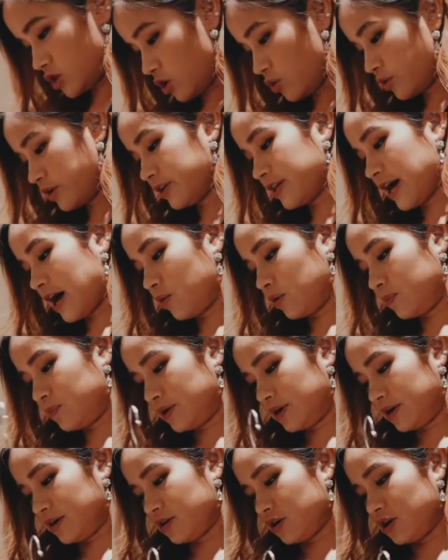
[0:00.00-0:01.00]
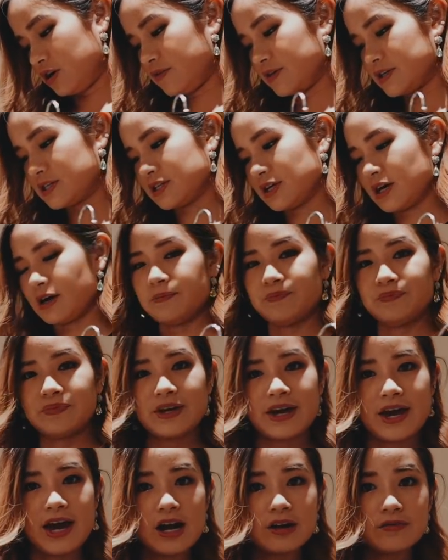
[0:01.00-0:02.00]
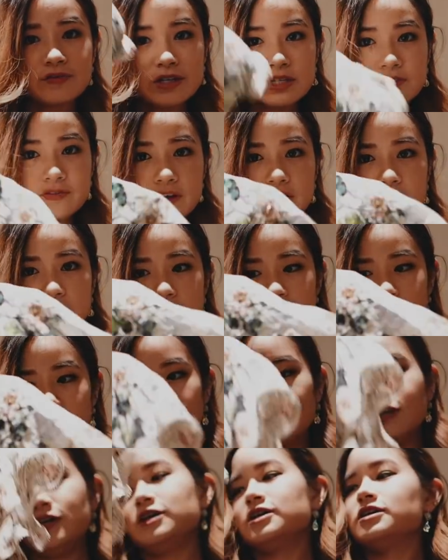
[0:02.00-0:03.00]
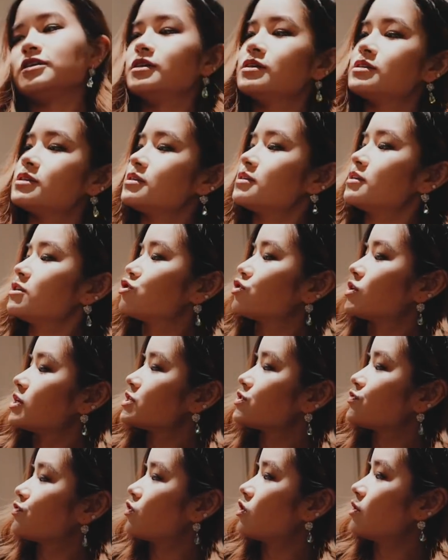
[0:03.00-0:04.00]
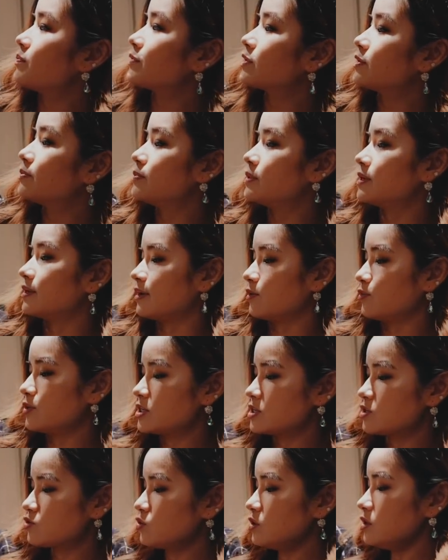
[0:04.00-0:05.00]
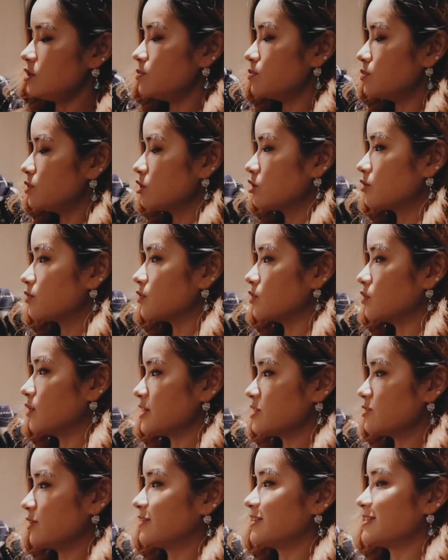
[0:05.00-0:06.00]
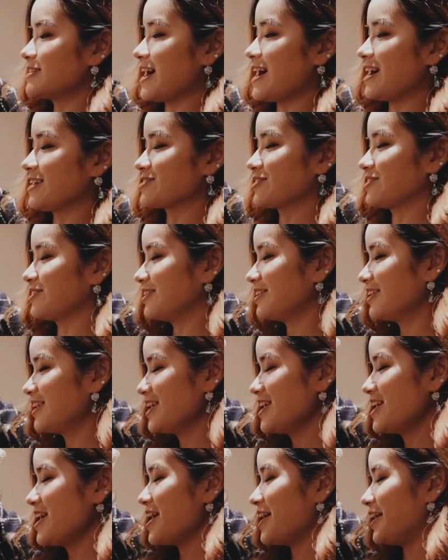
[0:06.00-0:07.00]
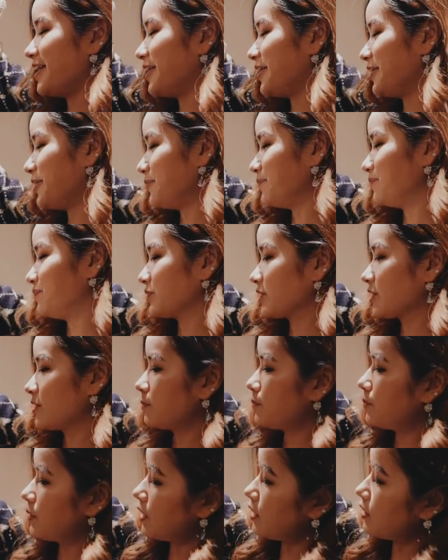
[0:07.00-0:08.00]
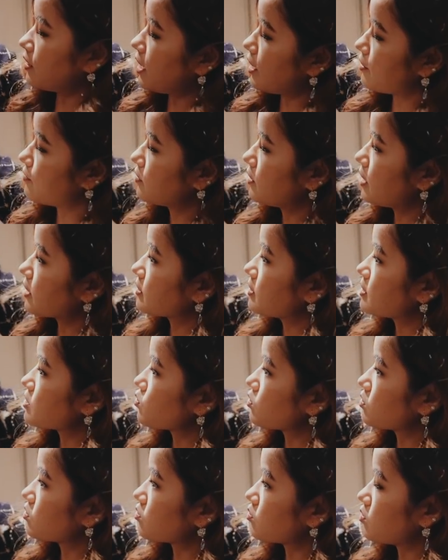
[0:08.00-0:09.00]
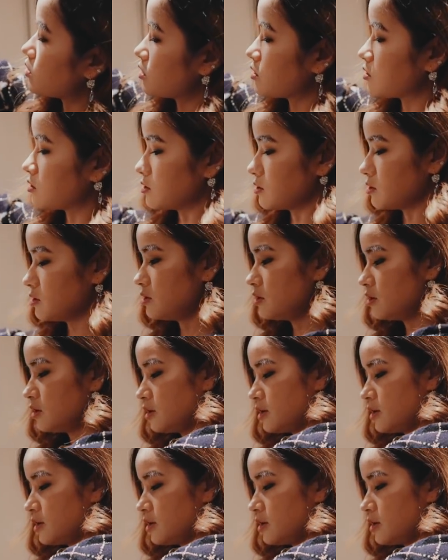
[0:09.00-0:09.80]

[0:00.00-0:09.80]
Told her that I would bring over some outfits for her. So this is a dress from Camilla, which is really beautiful. I saw the tags on it. But I feel like this would look really good